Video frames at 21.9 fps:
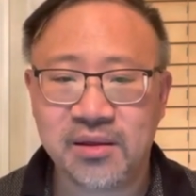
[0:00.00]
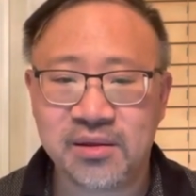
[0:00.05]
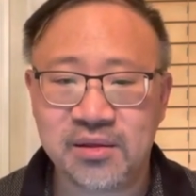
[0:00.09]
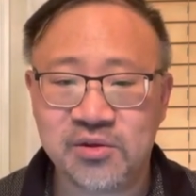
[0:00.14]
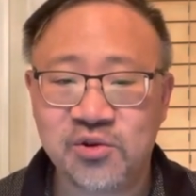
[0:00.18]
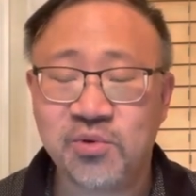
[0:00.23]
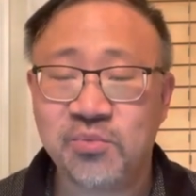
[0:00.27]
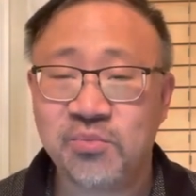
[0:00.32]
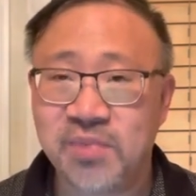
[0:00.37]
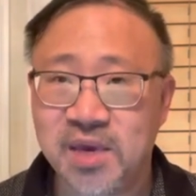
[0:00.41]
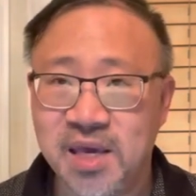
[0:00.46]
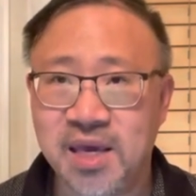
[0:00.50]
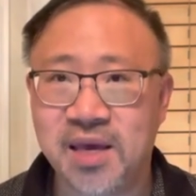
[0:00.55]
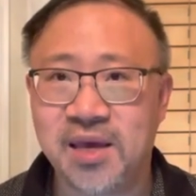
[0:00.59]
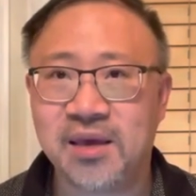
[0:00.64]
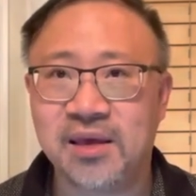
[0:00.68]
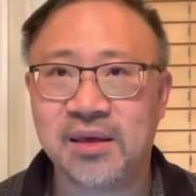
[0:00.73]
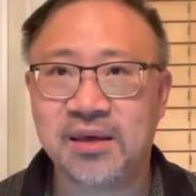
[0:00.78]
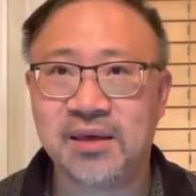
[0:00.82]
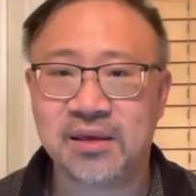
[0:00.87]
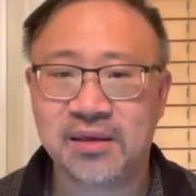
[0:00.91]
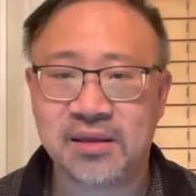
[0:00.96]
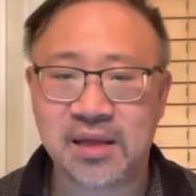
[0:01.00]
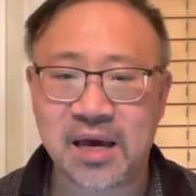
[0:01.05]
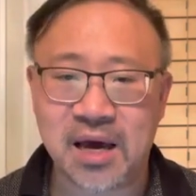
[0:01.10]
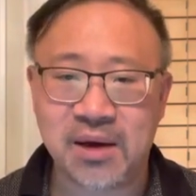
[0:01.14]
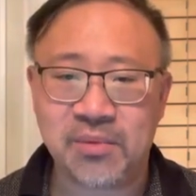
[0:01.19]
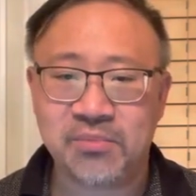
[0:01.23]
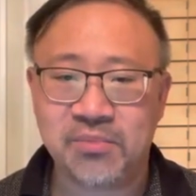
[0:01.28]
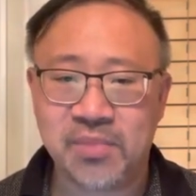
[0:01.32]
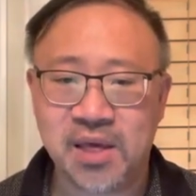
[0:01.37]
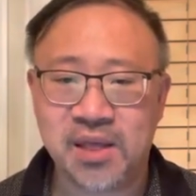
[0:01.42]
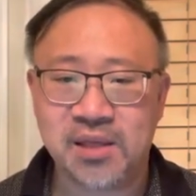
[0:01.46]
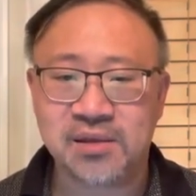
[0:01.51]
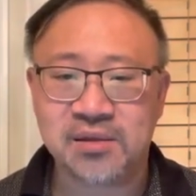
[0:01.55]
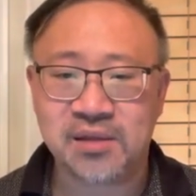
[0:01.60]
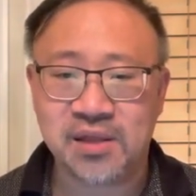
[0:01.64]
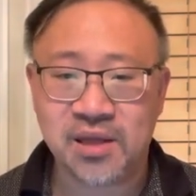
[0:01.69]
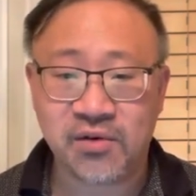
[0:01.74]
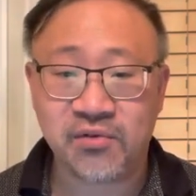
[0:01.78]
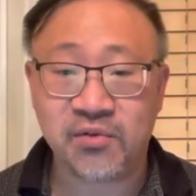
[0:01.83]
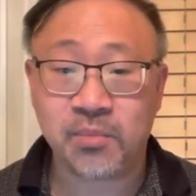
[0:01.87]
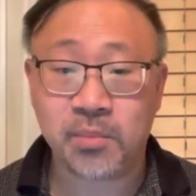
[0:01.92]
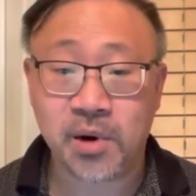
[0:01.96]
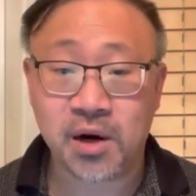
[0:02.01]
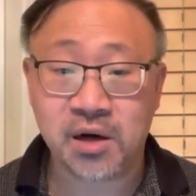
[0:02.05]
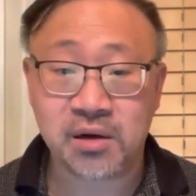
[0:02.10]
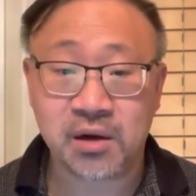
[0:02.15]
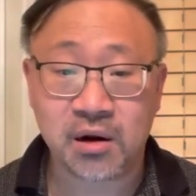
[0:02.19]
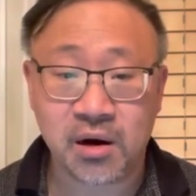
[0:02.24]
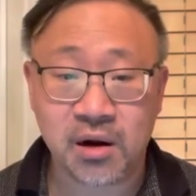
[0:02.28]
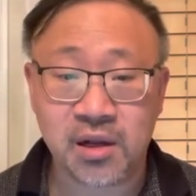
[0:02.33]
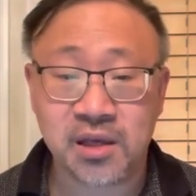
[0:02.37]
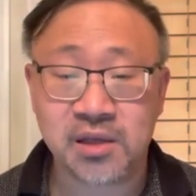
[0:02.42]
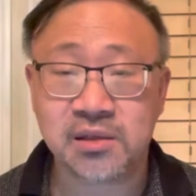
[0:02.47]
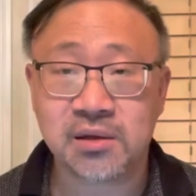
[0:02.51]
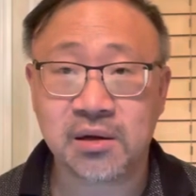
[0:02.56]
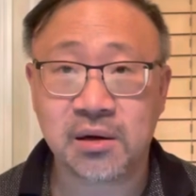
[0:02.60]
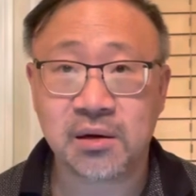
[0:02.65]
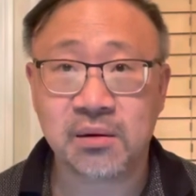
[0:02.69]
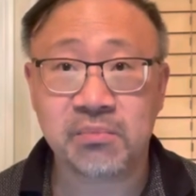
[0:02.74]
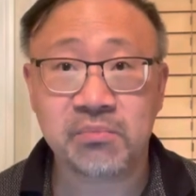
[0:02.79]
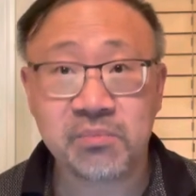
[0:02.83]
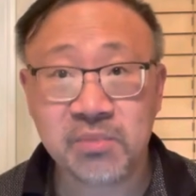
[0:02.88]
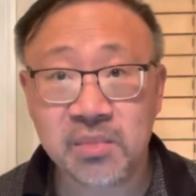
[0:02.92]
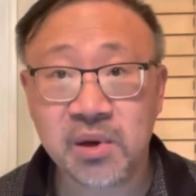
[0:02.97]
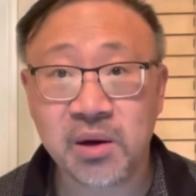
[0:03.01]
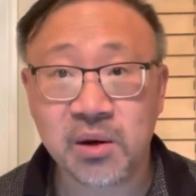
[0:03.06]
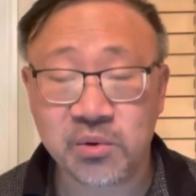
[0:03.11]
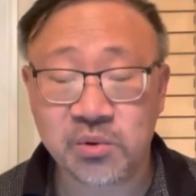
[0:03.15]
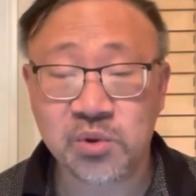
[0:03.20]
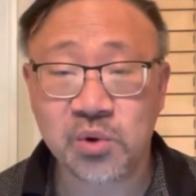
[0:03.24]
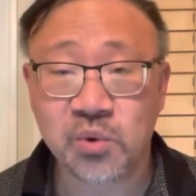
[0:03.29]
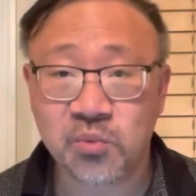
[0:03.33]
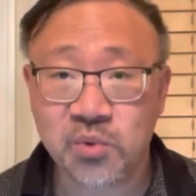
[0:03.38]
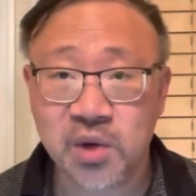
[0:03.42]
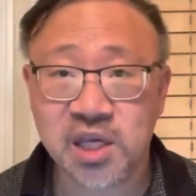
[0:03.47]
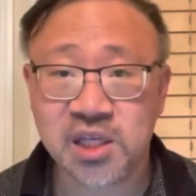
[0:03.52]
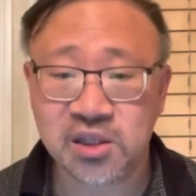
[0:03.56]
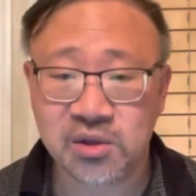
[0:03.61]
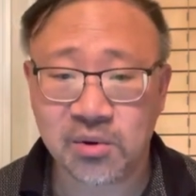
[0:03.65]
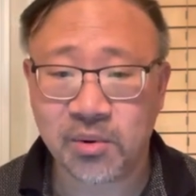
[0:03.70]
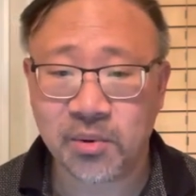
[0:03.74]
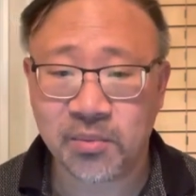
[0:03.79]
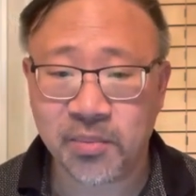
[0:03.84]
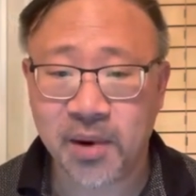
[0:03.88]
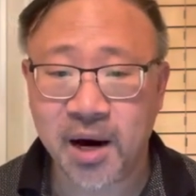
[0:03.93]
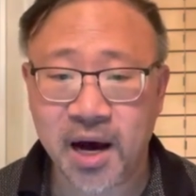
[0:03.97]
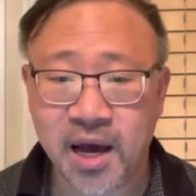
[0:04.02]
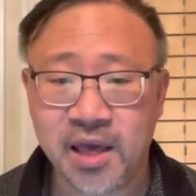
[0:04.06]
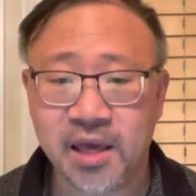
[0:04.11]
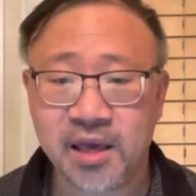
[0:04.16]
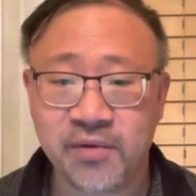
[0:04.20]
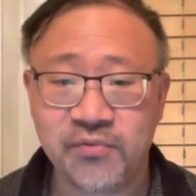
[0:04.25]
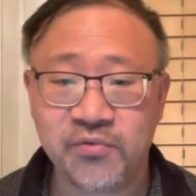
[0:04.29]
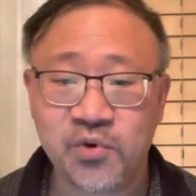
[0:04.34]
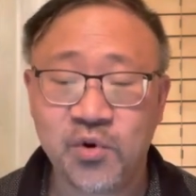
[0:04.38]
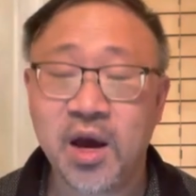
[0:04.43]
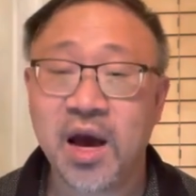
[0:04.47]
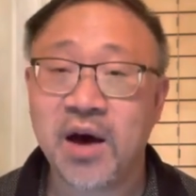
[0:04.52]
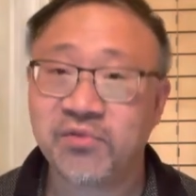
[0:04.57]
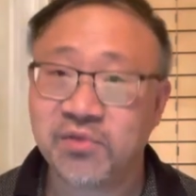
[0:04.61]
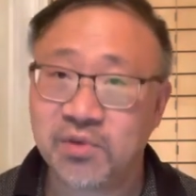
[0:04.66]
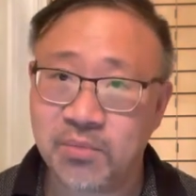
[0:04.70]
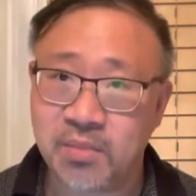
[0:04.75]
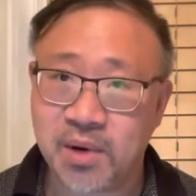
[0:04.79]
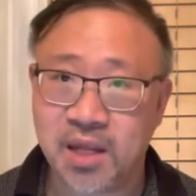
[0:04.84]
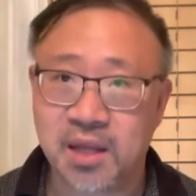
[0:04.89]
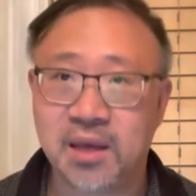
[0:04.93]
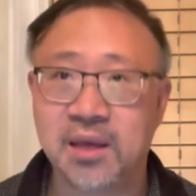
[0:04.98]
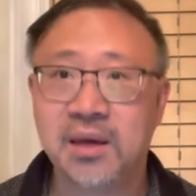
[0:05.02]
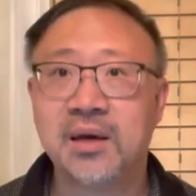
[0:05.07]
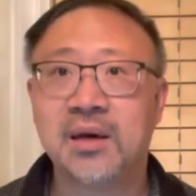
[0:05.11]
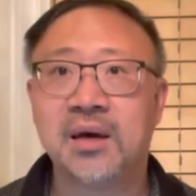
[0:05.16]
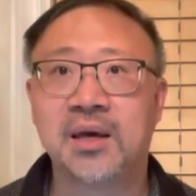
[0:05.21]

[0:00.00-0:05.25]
To me, that means the Abel Barton is a is a reasonable buy if you have the money.